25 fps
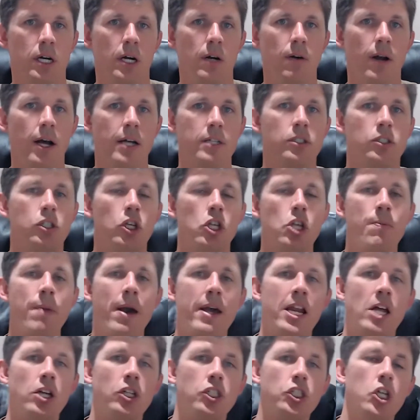all right? So you
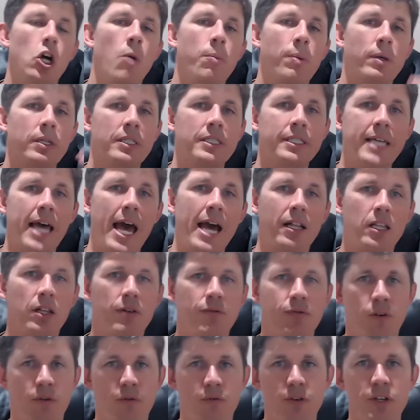may not show up exactly
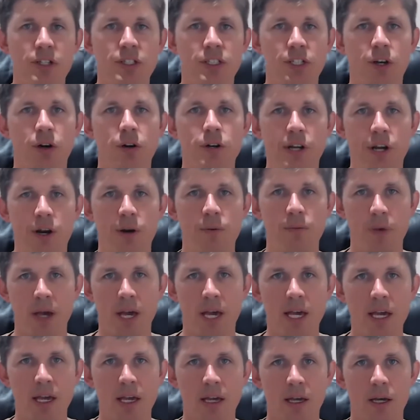for physio near
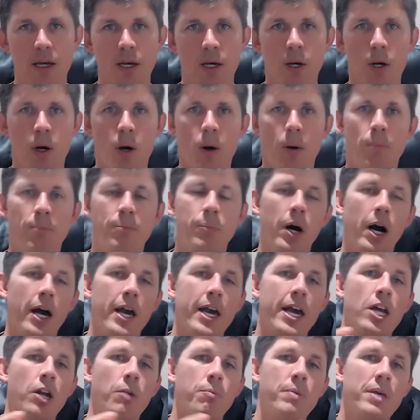me,
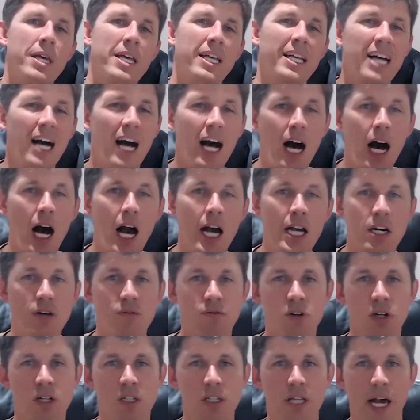but it'll be kind
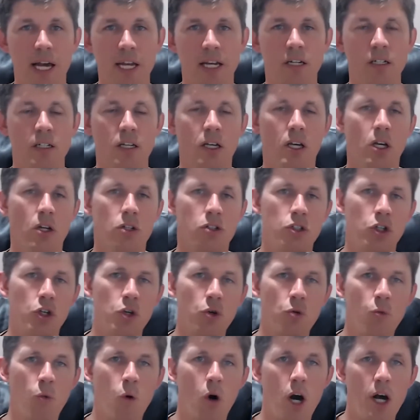of related
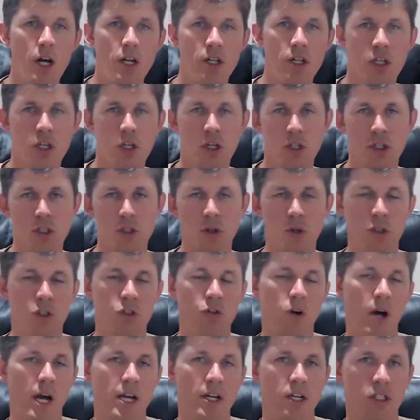to what you're
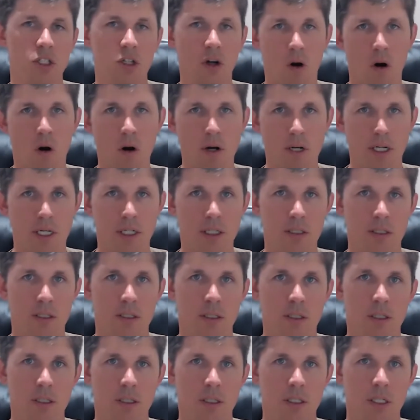trying to target,
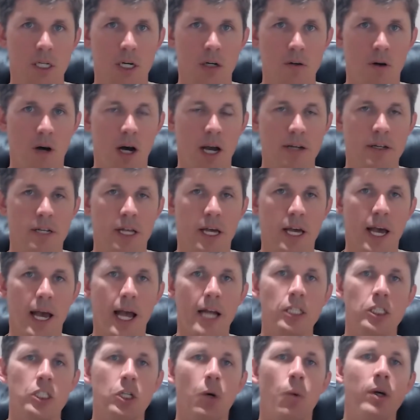all right?
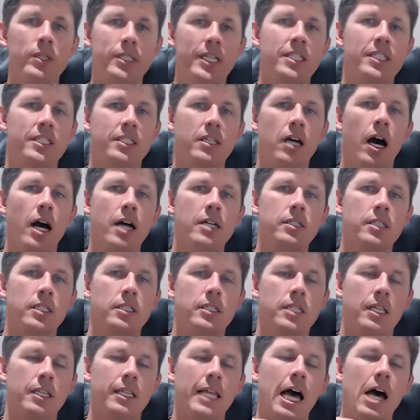And so what this does
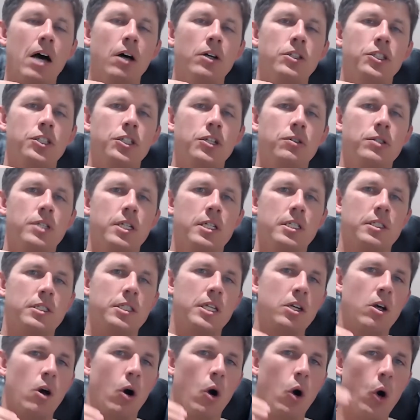is allows you to
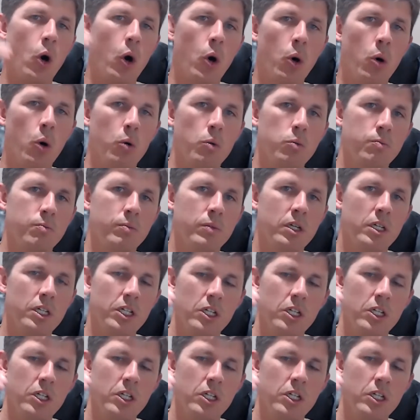see a whole